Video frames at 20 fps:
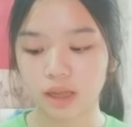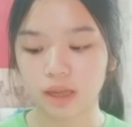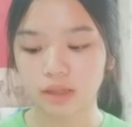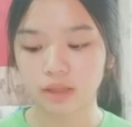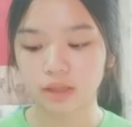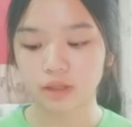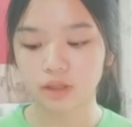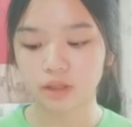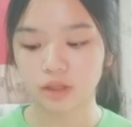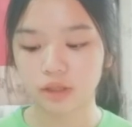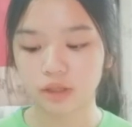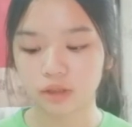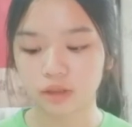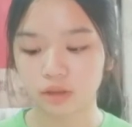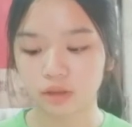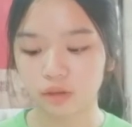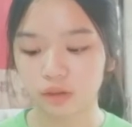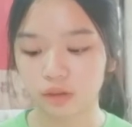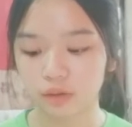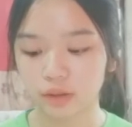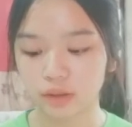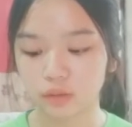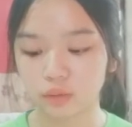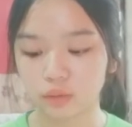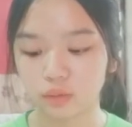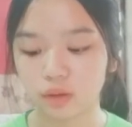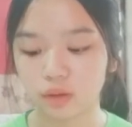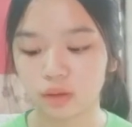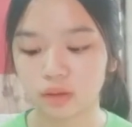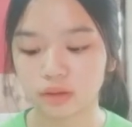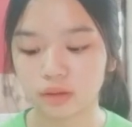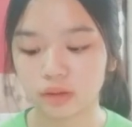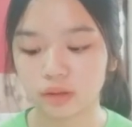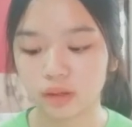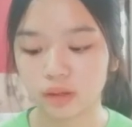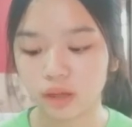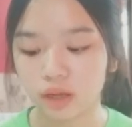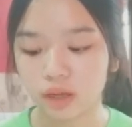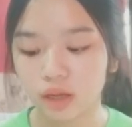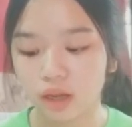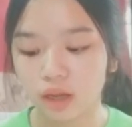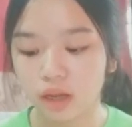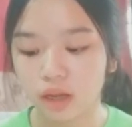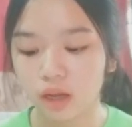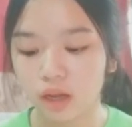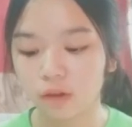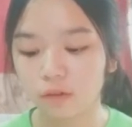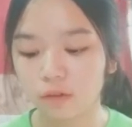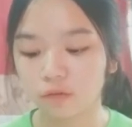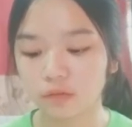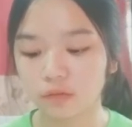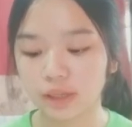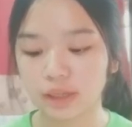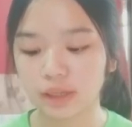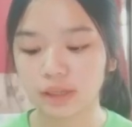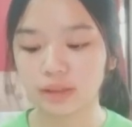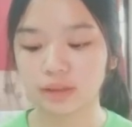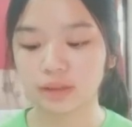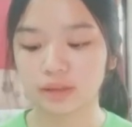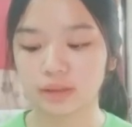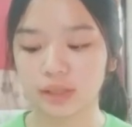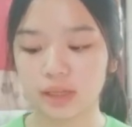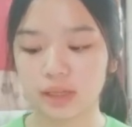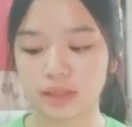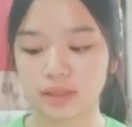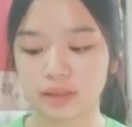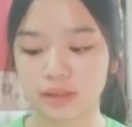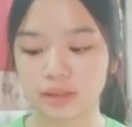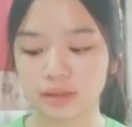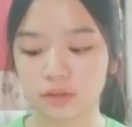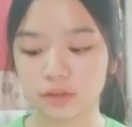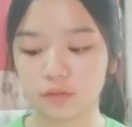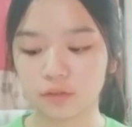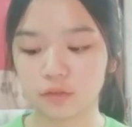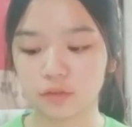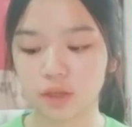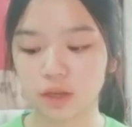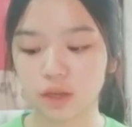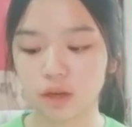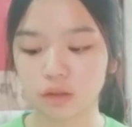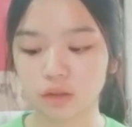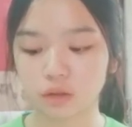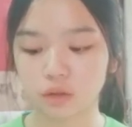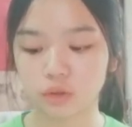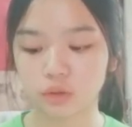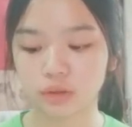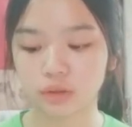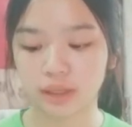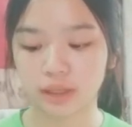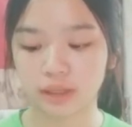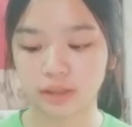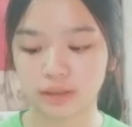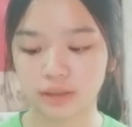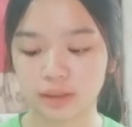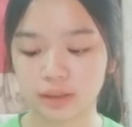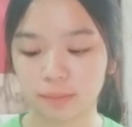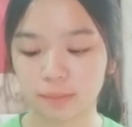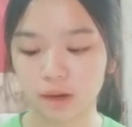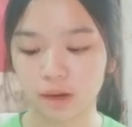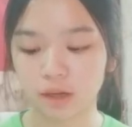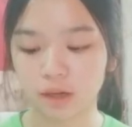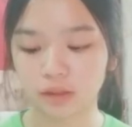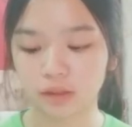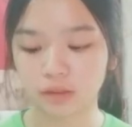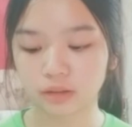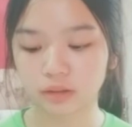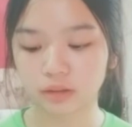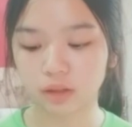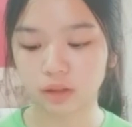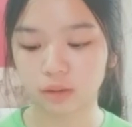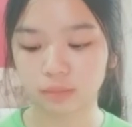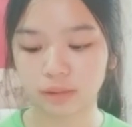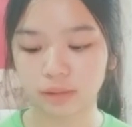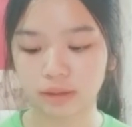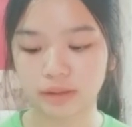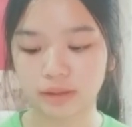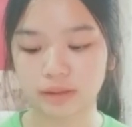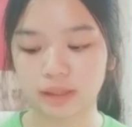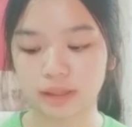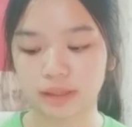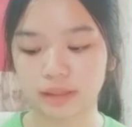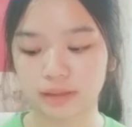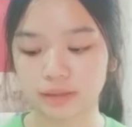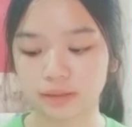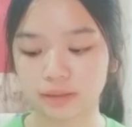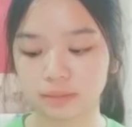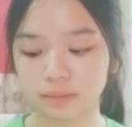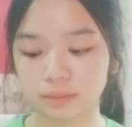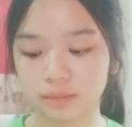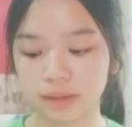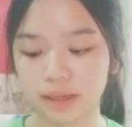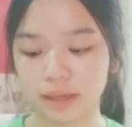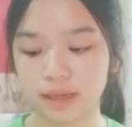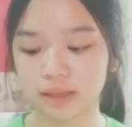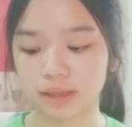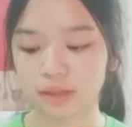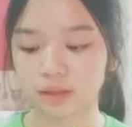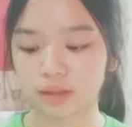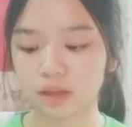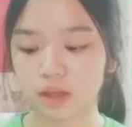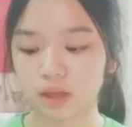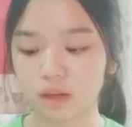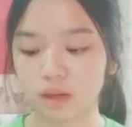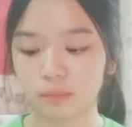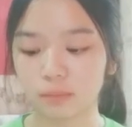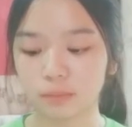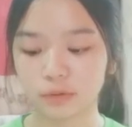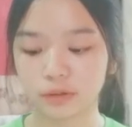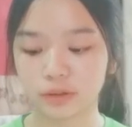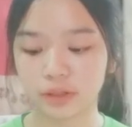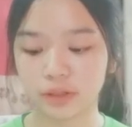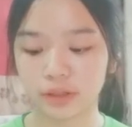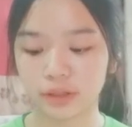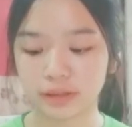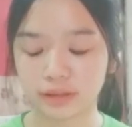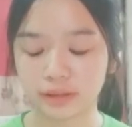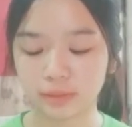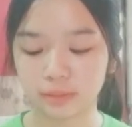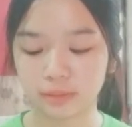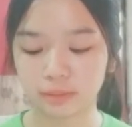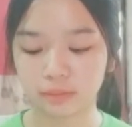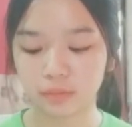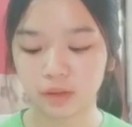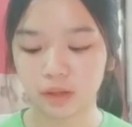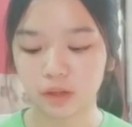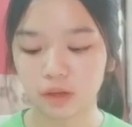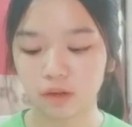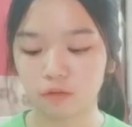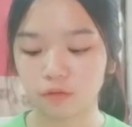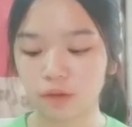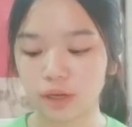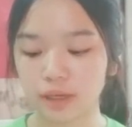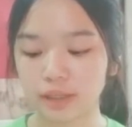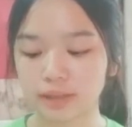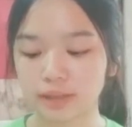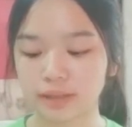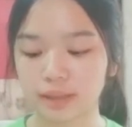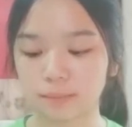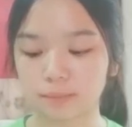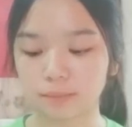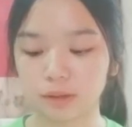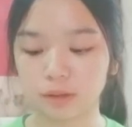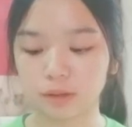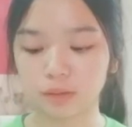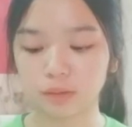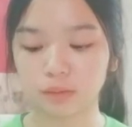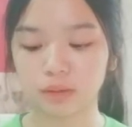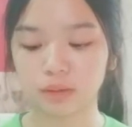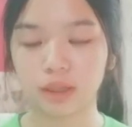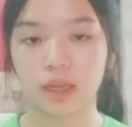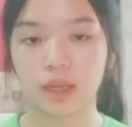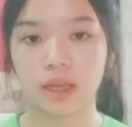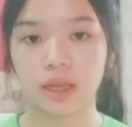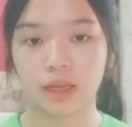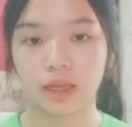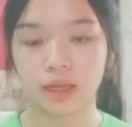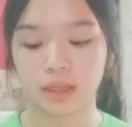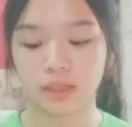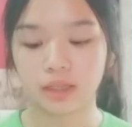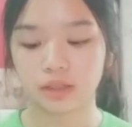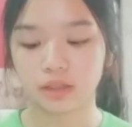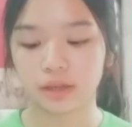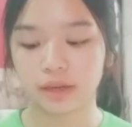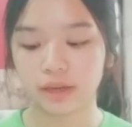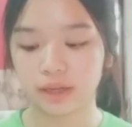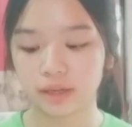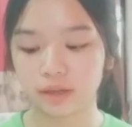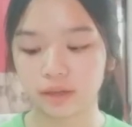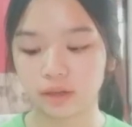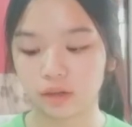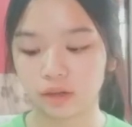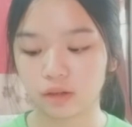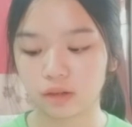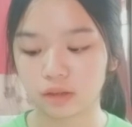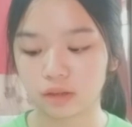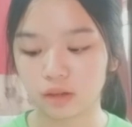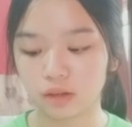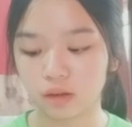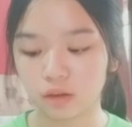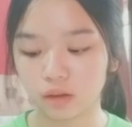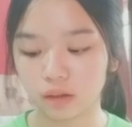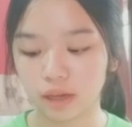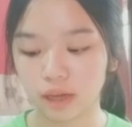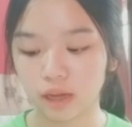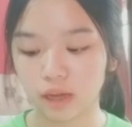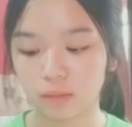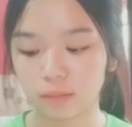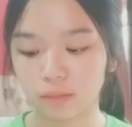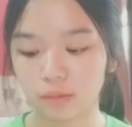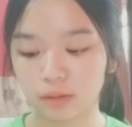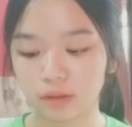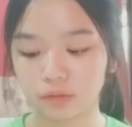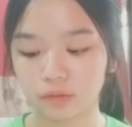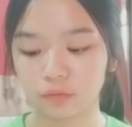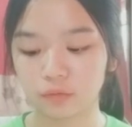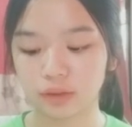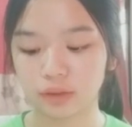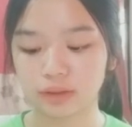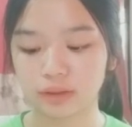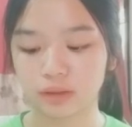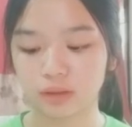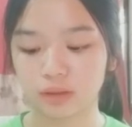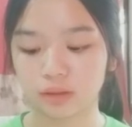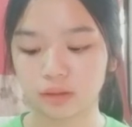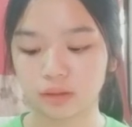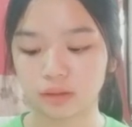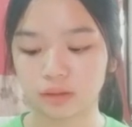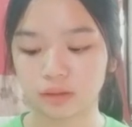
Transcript: generally do not. Often, it's difficult to tease apart commensalism and mutualism. For example, in the acre of cowbird feeds on